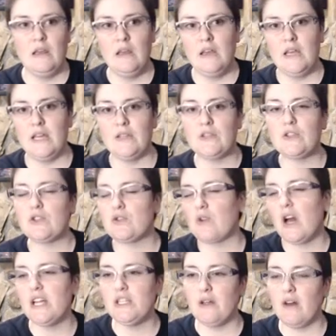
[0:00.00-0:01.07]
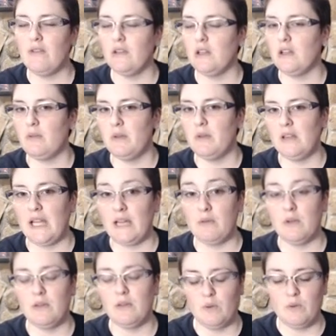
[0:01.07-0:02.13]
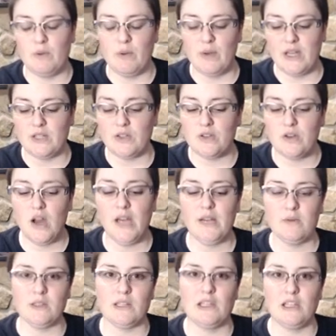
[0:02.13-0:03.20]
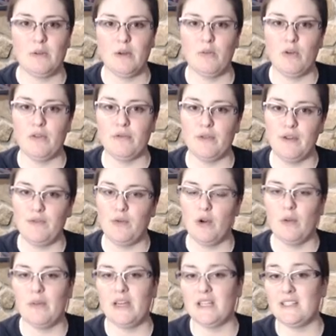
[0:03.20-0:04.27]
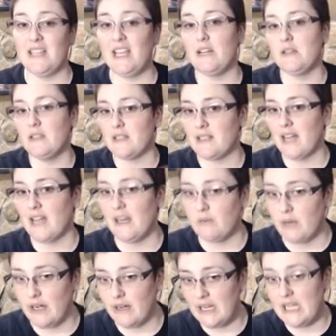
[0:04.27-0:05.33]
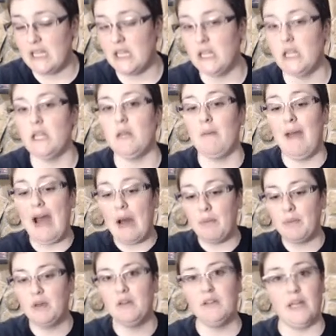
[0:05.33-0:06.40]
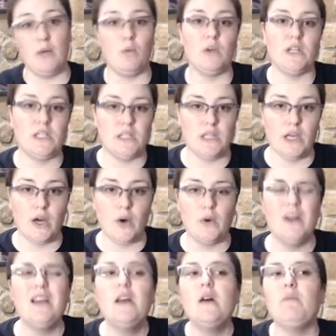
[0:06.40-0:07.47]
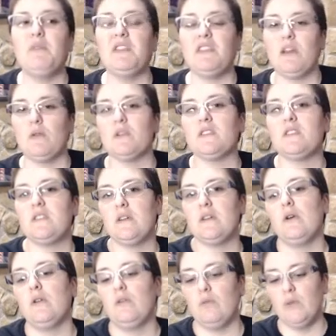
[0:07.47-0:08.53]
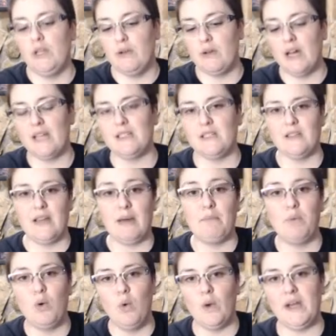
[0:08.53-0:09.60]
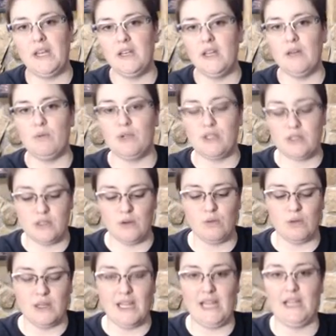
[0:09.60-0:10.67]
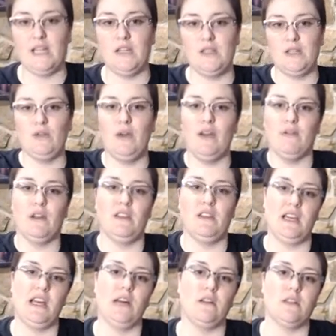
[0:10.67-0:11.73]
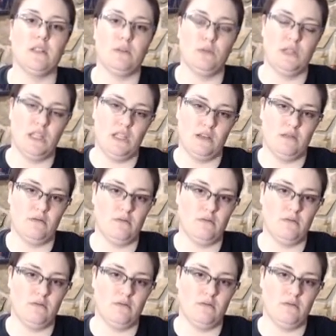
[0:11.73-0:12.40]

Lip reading: In Strahd, you have a little bit, like when we ran Strahd, it was a little bit more freeform because they could decide where in the map they wanted to go. But there were still, when you got to that point, it was still related to everything else within